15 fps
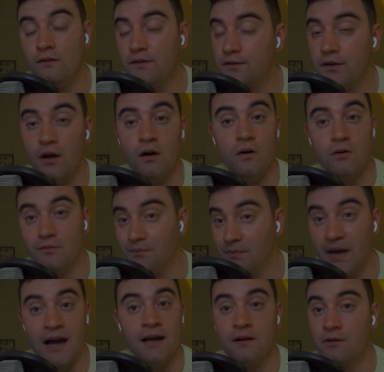so
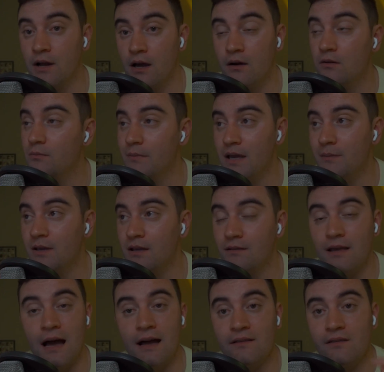I don't know, maybe that's